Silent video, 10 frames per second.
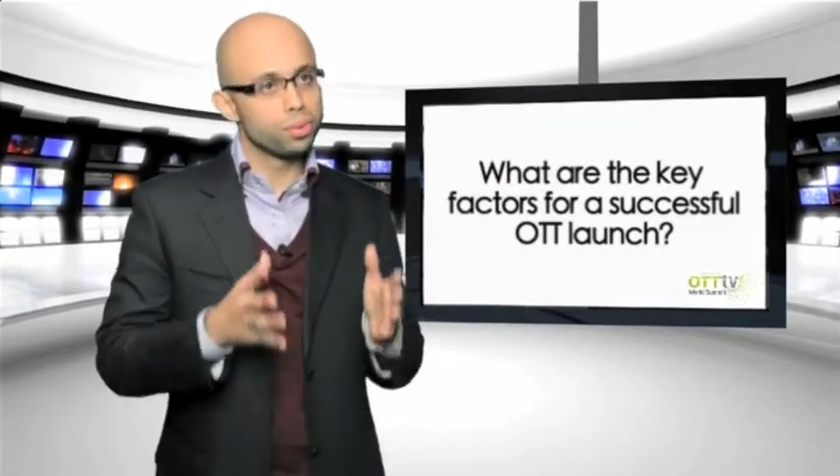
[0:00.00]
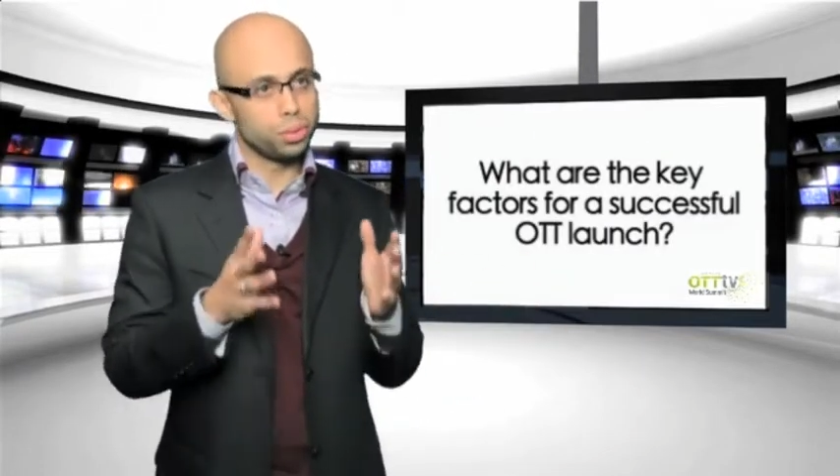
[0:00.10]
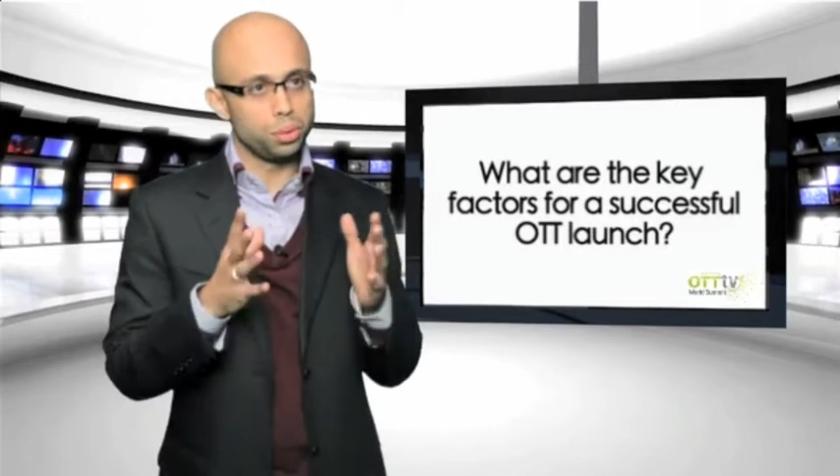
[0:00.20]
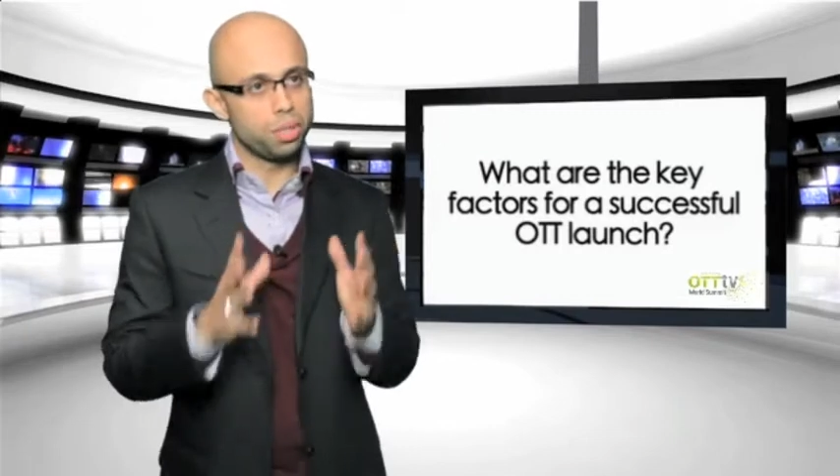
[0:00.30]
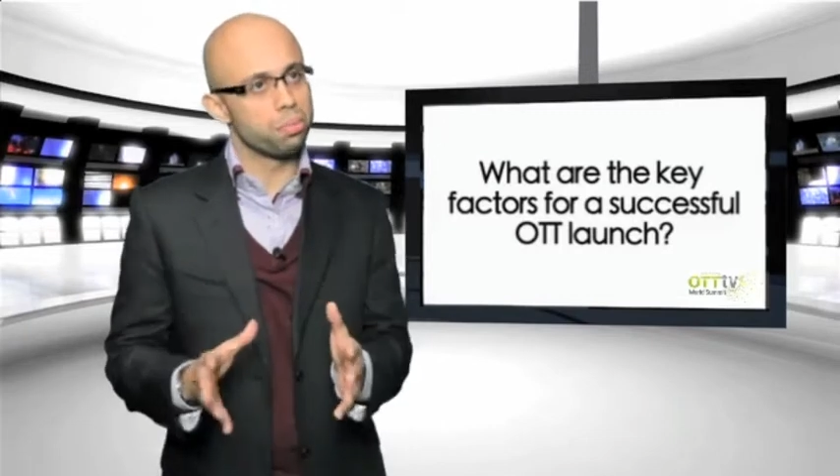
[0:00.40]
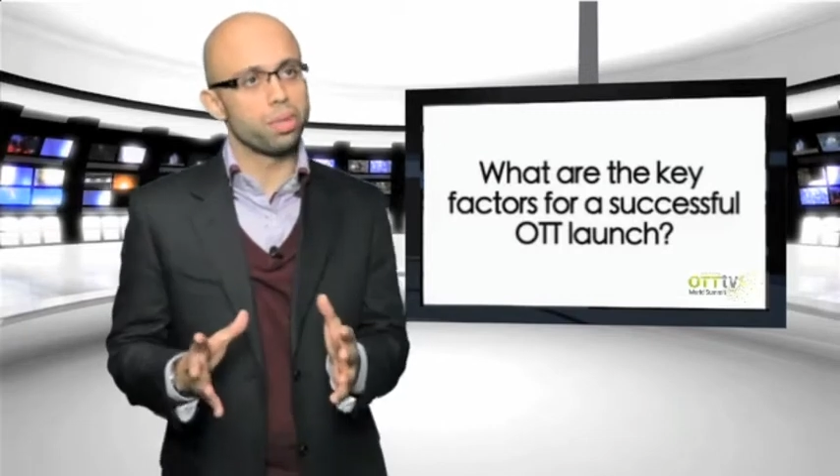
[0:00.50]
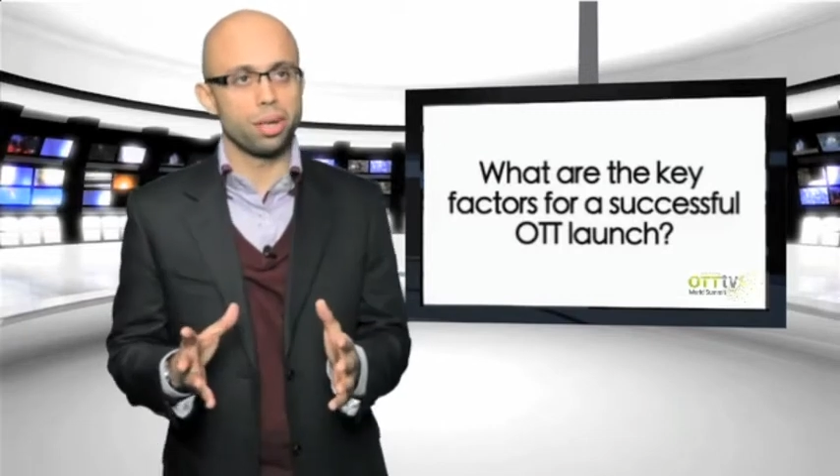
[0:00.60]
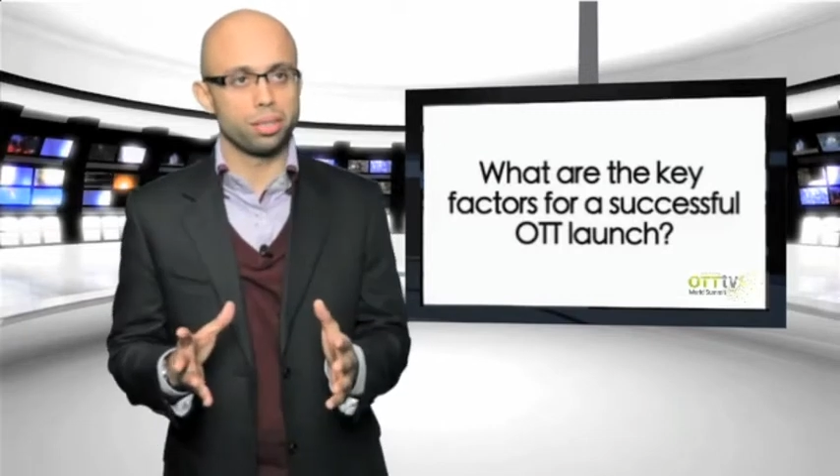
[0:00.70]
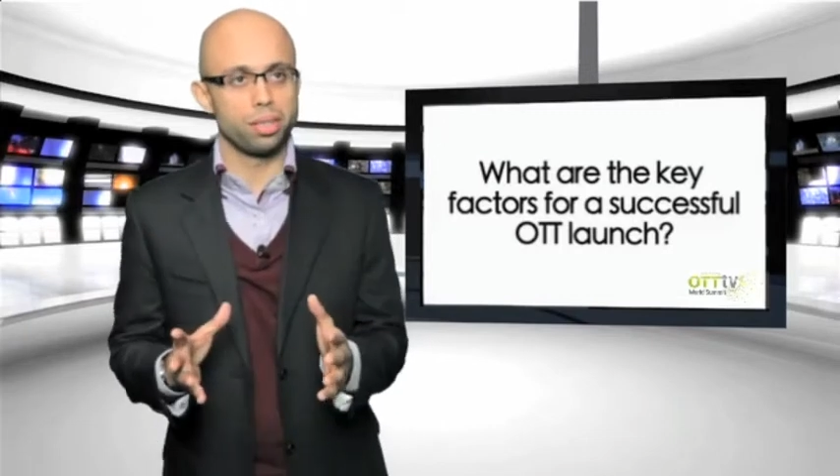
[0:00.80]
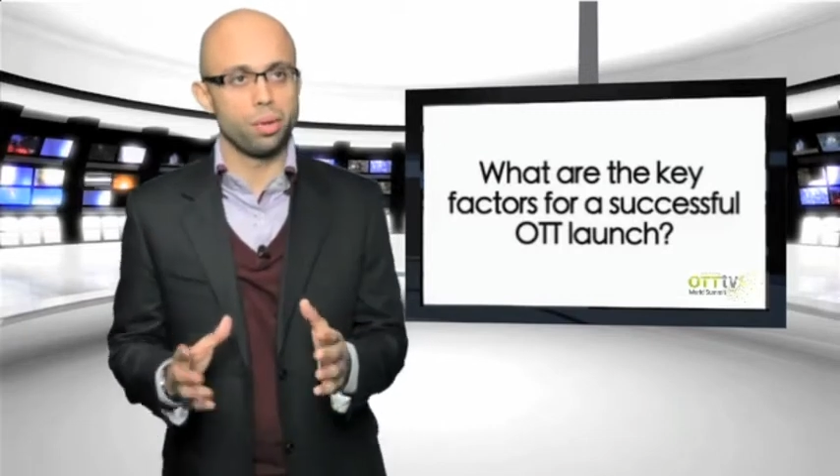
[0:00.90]
So you give them the
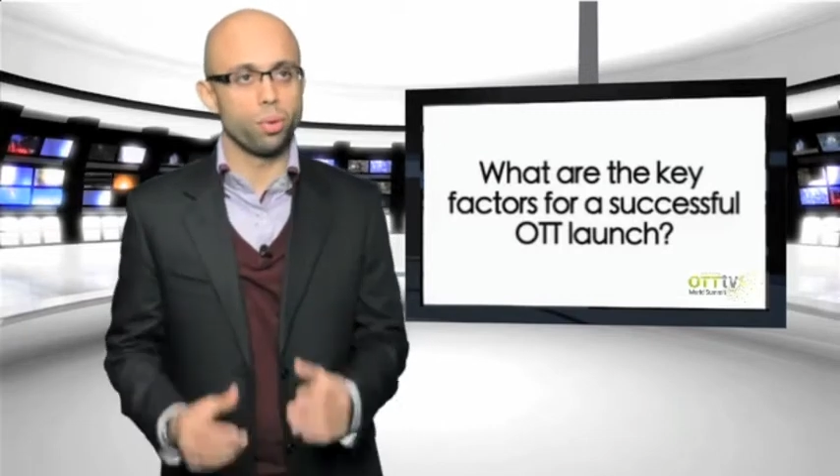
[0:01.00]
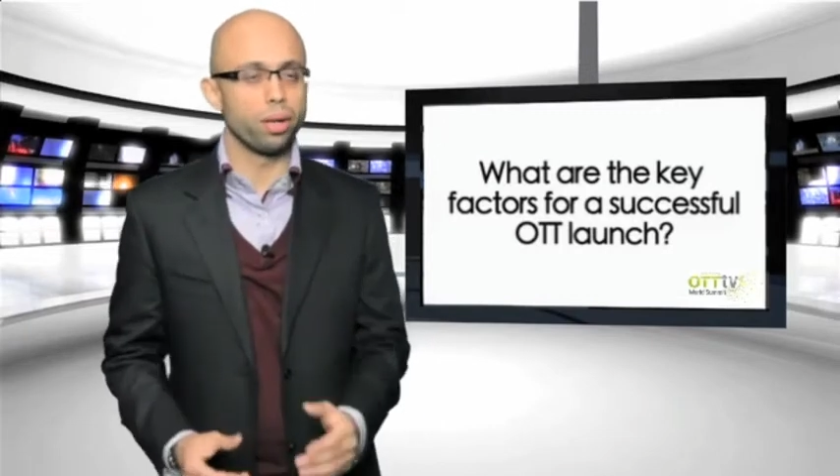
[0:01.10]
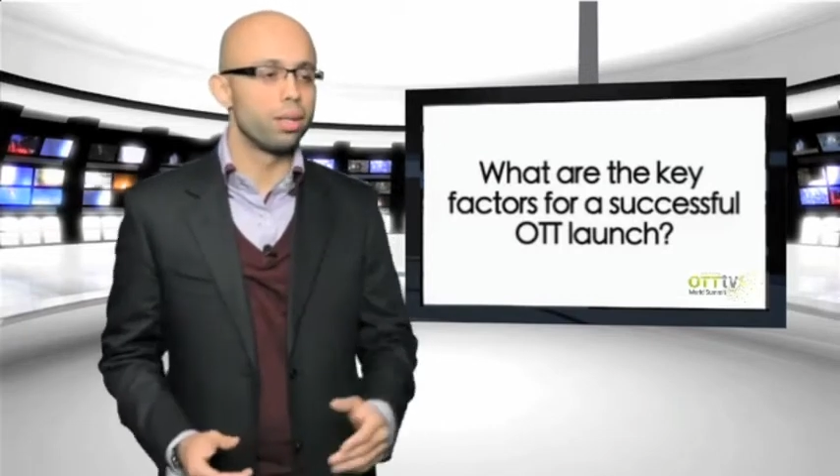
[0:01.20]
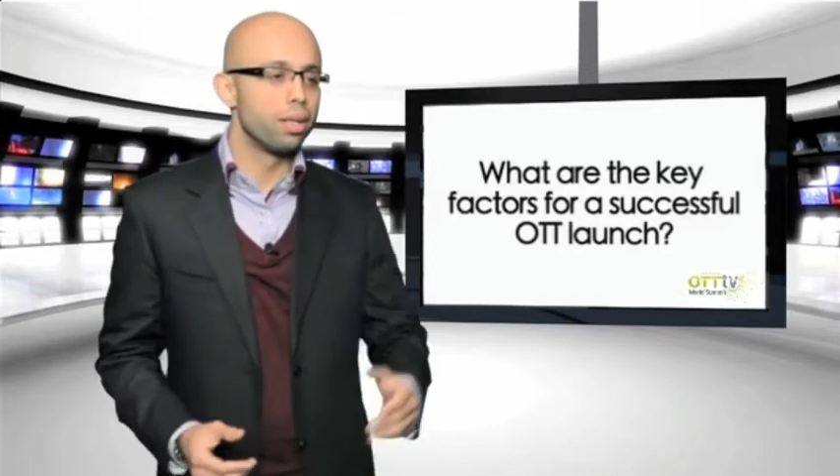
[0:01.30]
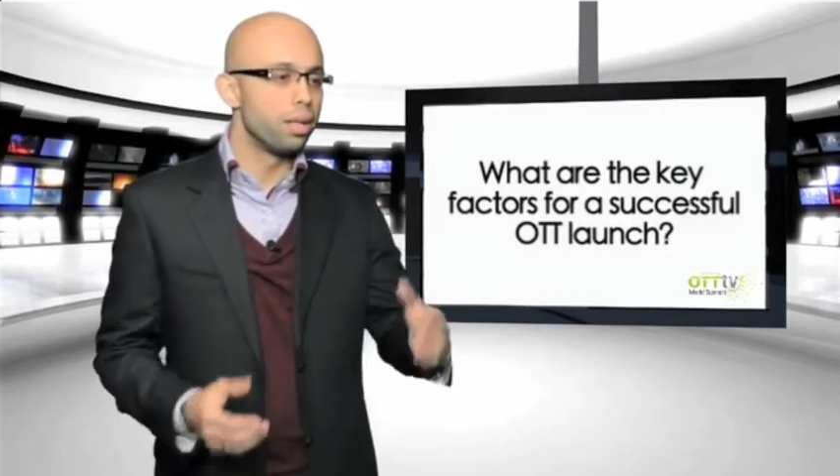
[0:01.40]
content they want.